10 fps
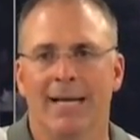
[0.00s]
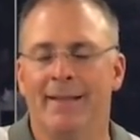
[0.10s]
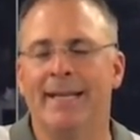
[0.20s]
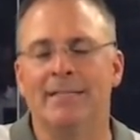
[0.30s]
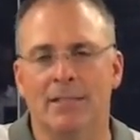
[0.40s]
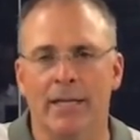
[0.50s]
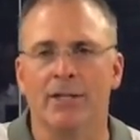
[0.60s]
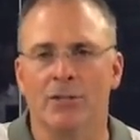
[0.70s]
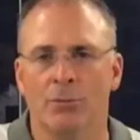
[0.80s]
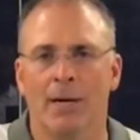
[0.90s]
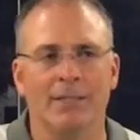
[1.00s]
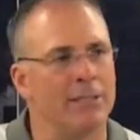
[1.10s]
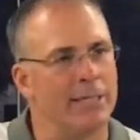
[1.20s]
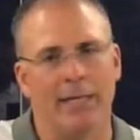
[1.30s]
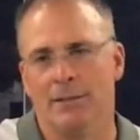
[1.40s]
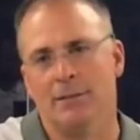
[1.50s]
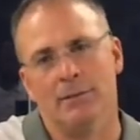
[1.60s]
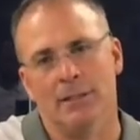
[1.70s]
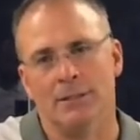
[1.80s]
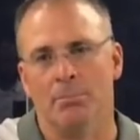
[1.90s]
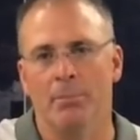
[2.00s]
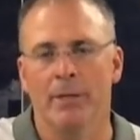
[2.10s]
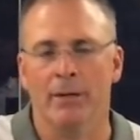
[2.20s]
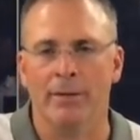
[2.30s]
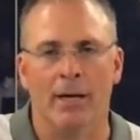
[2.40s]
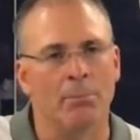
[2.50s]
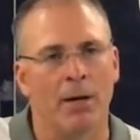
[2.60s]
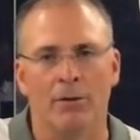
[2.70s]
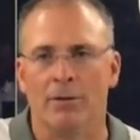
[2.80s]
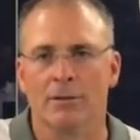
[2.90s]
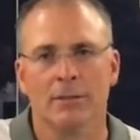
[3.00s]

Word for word: I think he's thinking too much, and again, it's a, it's a, you know, young punter